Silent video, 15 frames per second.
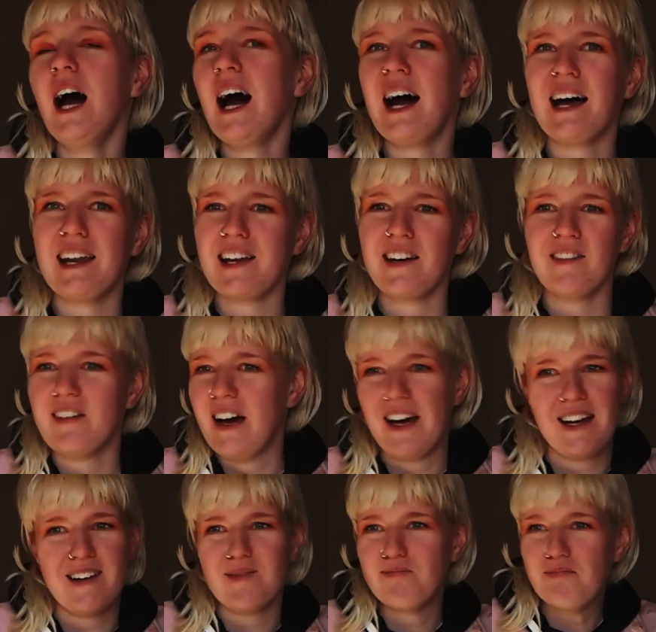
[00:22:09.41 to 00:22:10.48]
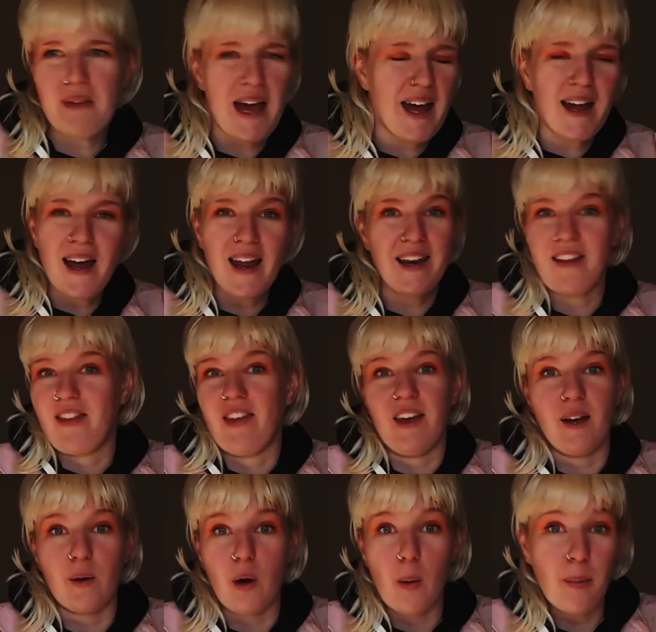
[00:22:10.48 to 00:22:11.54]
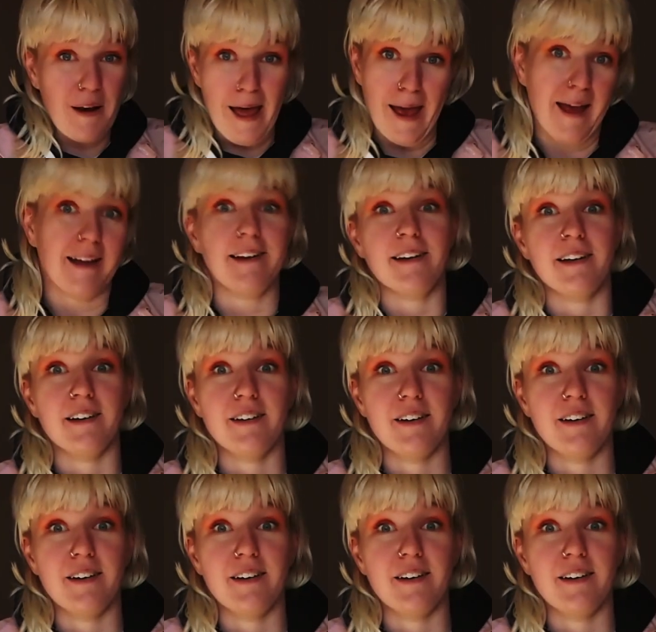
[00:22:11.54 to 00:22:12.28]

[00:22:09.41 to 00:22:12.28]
I don't know, anything, a plane.